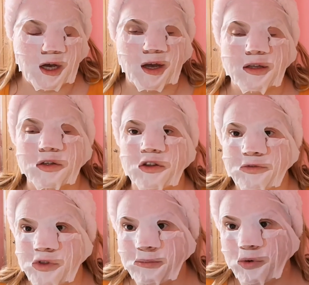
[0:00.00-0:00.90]
I
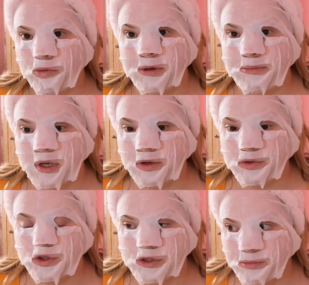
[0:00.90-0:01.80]
love the Bobbi
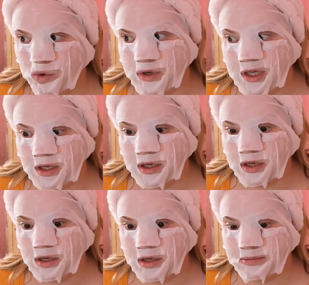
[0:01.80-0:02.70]
Brown
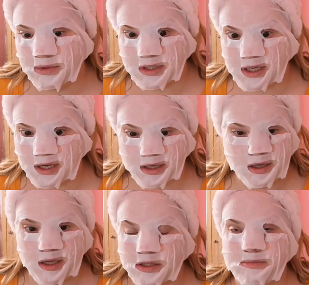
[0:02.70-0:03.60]
Smoky
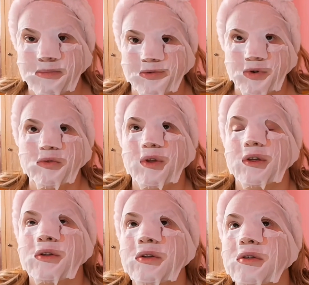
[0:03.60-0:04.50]
Mascara. It's
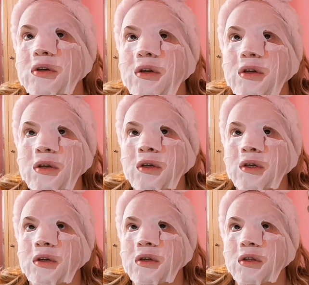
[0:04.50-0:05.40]
brilliant.
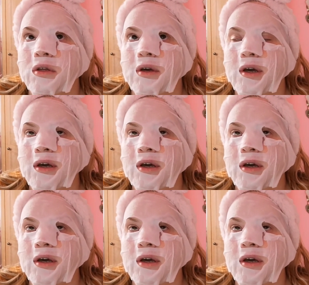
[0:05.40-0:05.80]
I